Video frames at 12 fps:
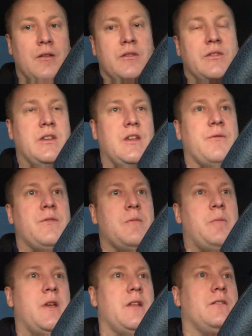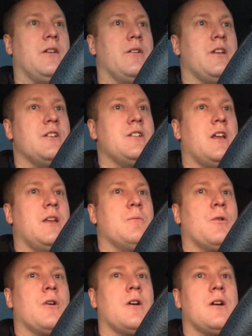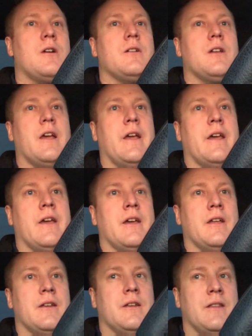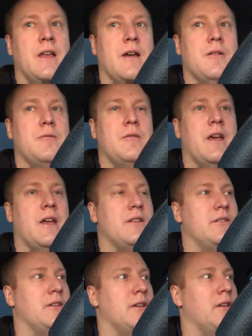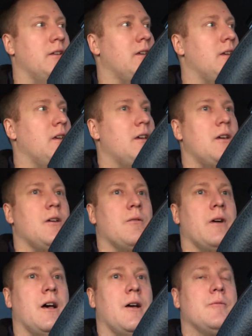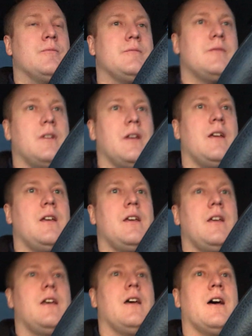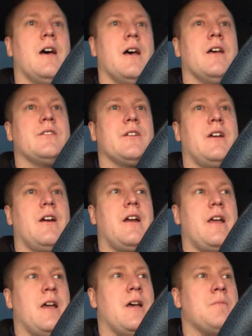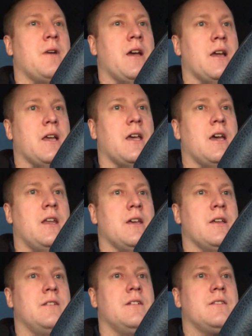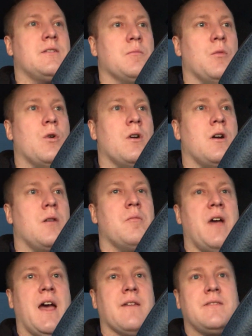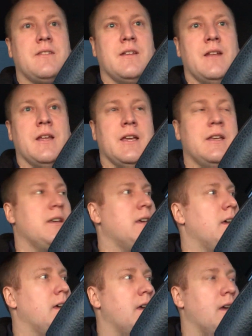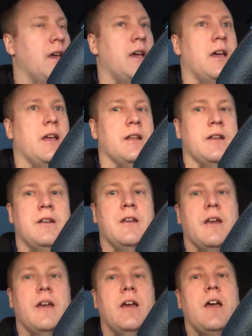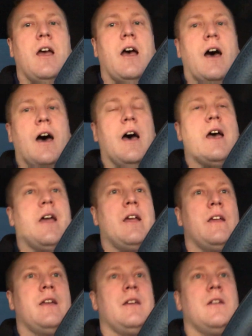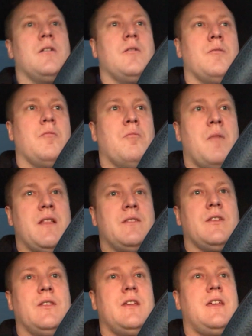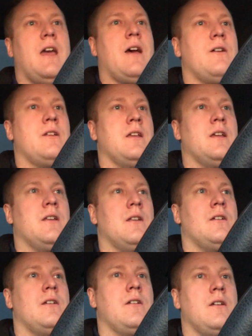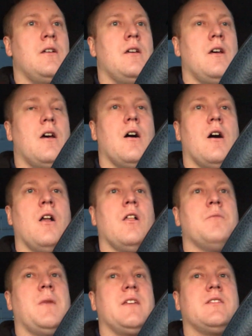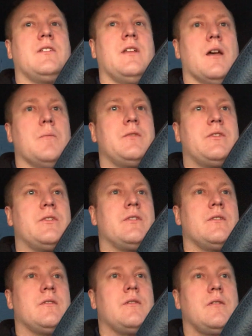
see a Fitbit, don't need you anymore, and that is it. Well, so here I am. I kind of did some more math today, and I mentally counted all of my steps